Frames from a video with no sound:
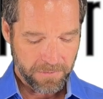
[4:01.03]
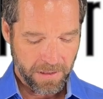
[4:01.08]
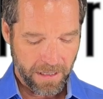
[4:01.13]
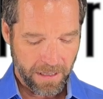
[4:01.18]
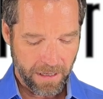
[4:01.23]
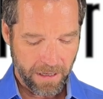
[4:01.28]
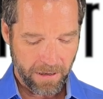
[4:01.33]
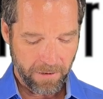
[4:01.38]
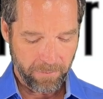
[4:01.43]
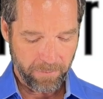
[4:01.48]

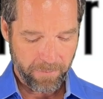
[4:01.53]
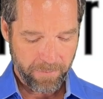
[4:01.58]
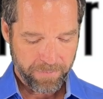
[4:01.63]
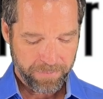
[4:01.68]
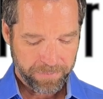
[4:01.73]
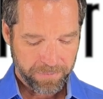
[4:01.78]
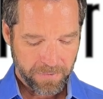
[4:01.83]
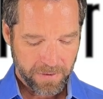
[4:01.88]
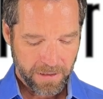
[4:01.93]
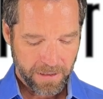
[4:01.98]
Got
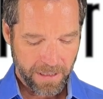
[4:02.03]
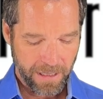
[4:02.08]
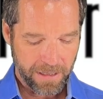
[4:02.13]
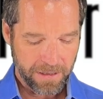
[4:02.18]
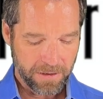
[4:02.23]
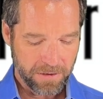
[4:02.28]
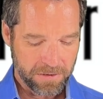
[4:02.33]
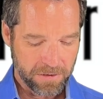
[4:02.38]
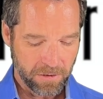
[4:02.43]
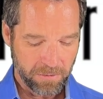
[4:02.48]

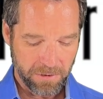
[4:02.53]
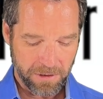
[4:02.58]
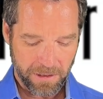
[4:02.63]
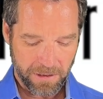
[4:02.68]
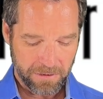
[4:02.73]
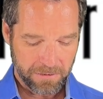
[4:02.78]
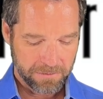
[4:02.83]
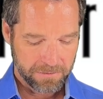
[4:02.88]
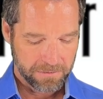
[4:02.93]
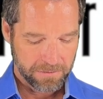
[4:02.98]
to use
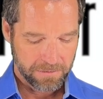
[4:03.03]
lubricant.